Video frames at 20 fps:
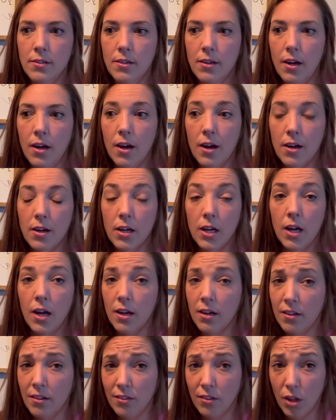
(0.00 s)
are on
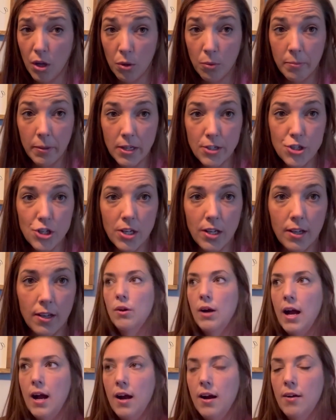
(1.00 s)
a low budget?
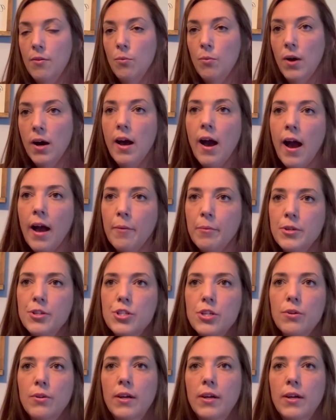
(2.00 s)
What I would do,